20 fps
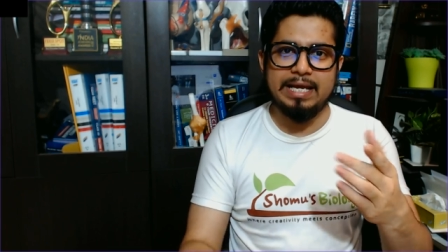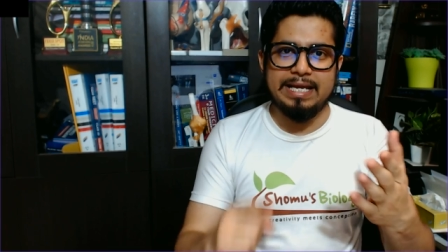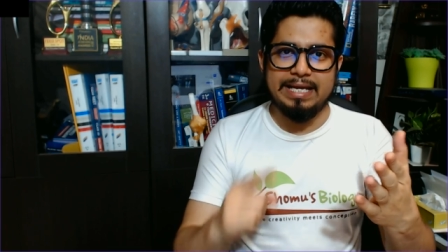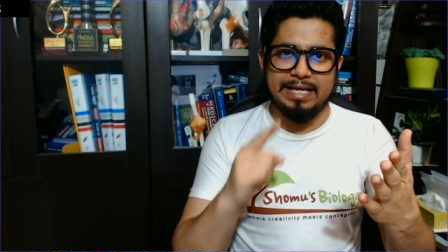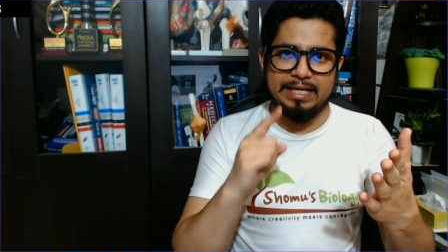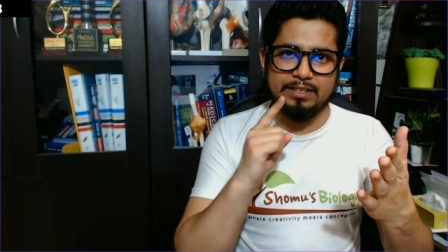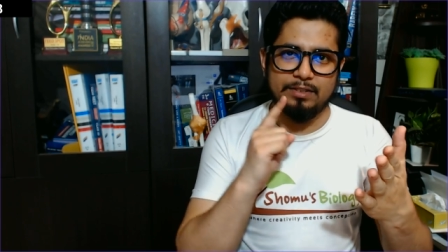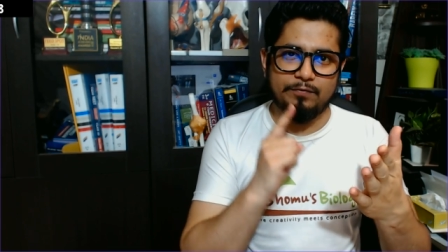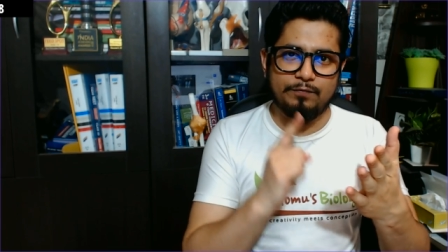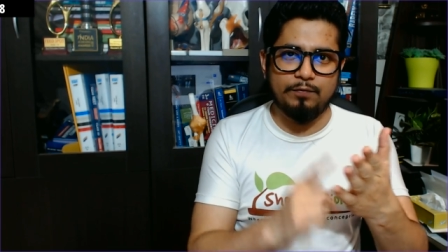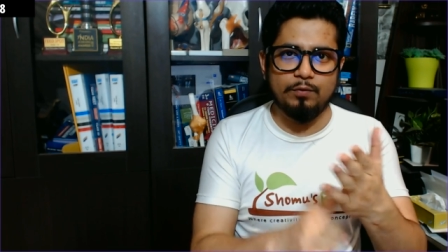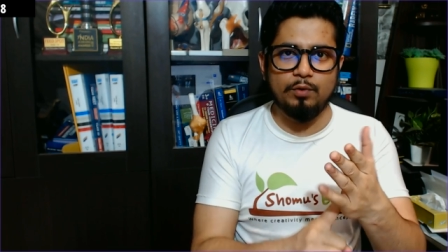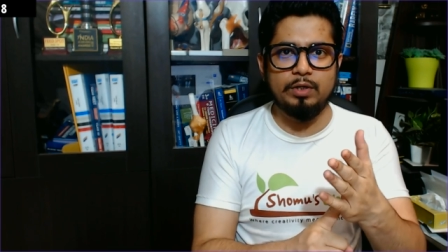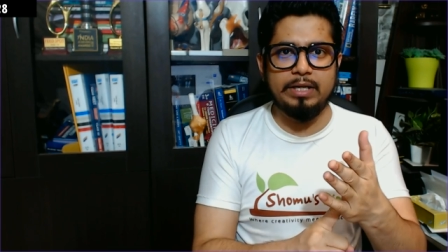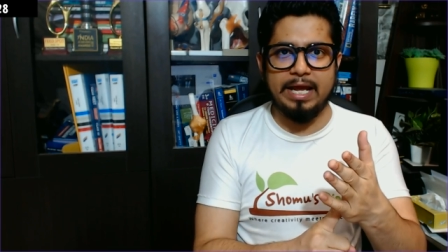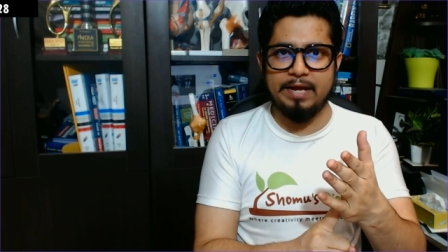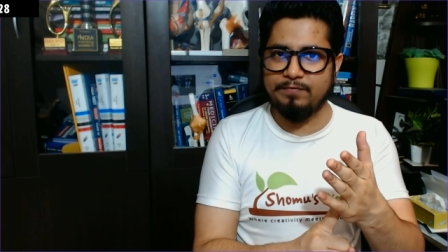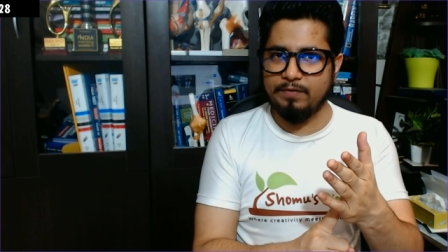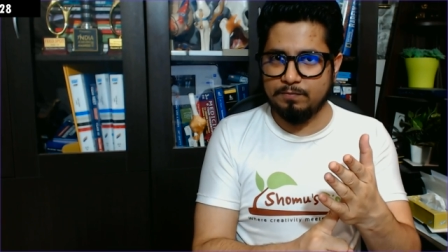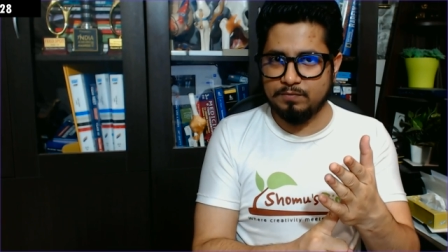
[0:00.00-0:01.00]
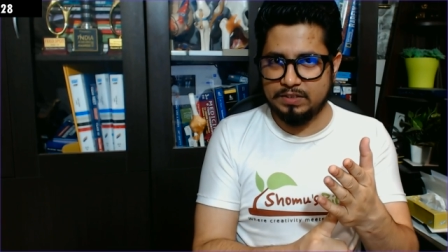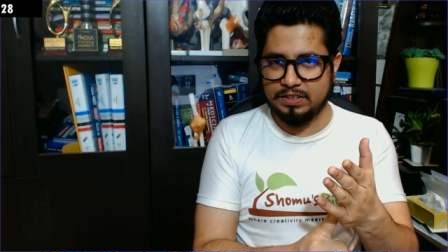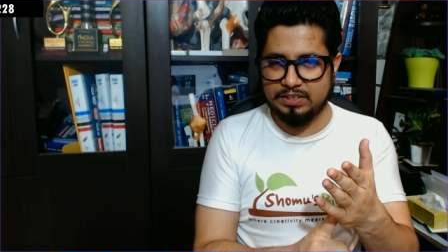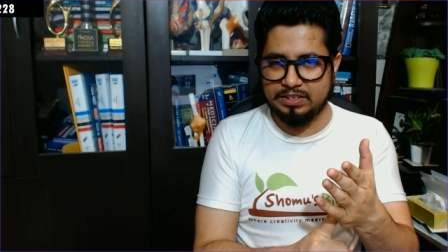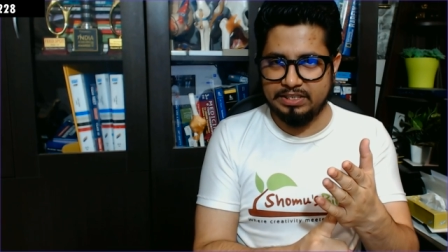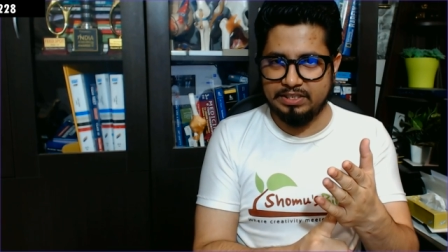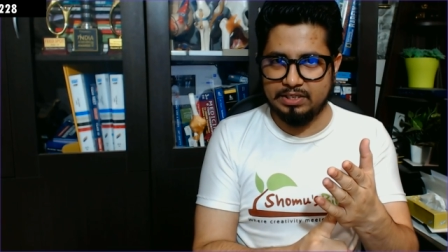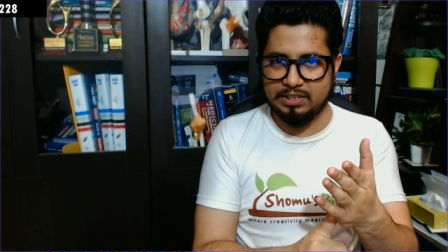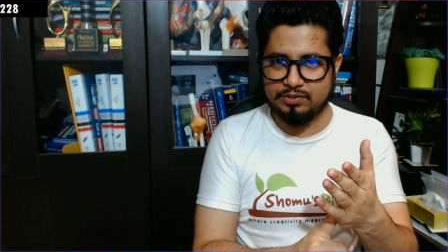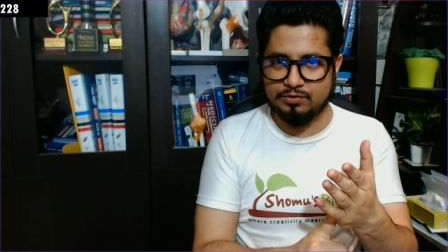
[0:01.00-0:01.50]
in the food FMCG
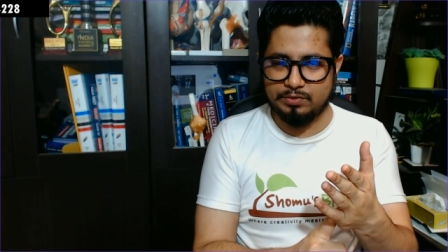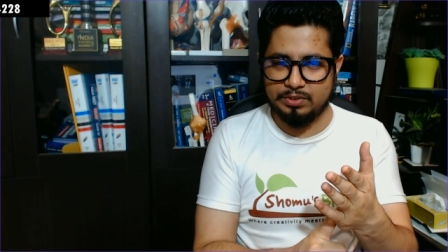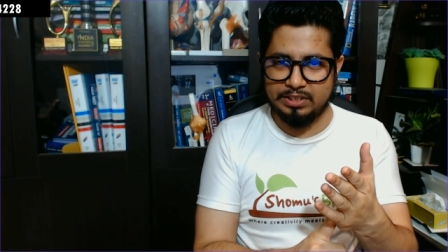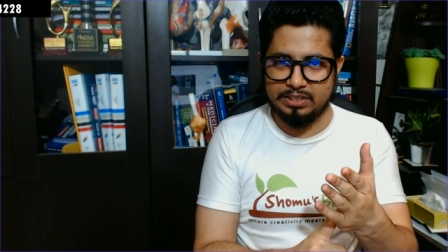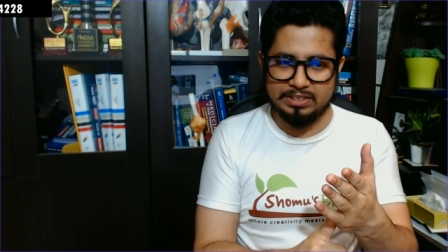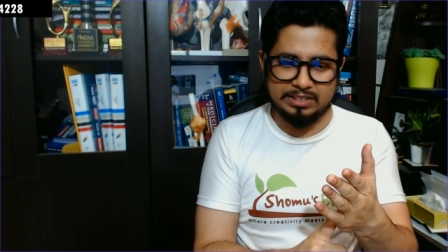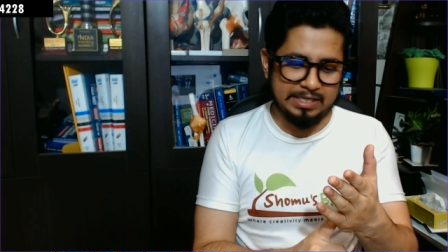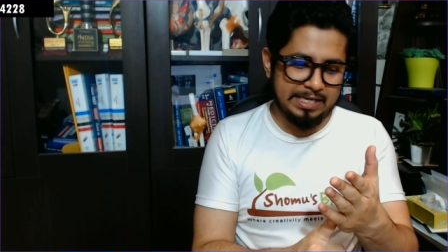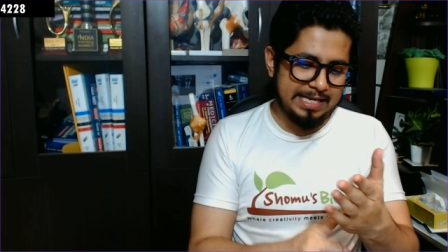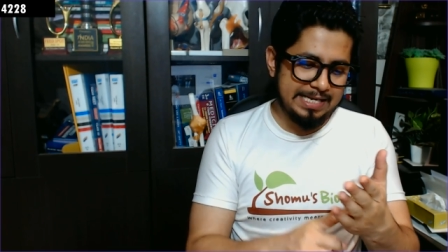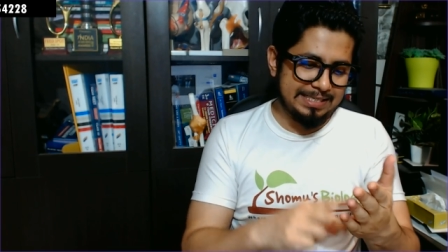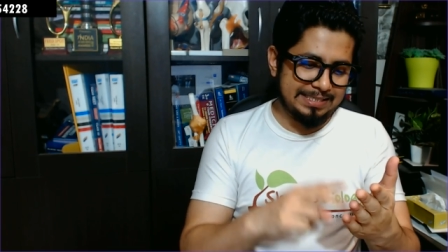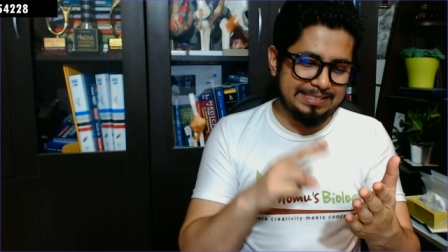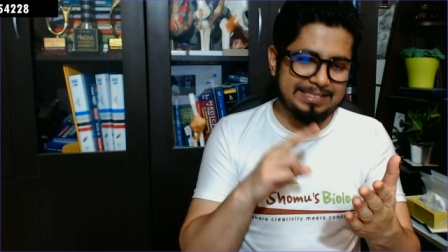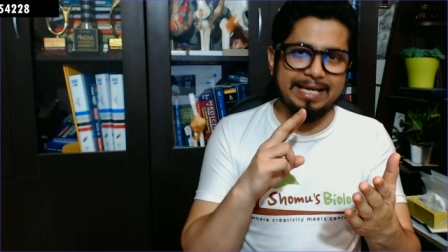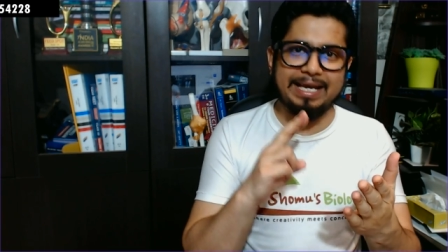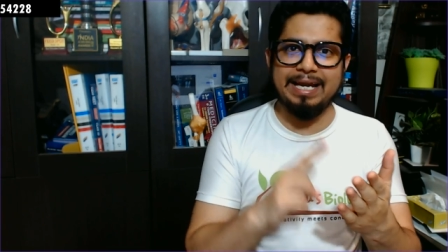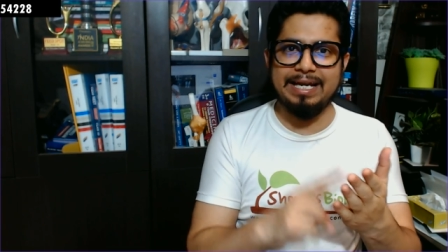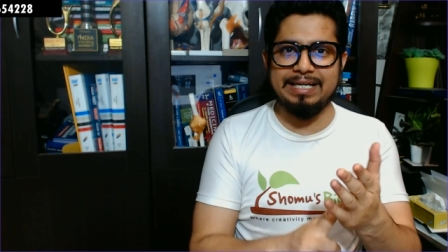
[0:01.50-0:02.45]
industries, second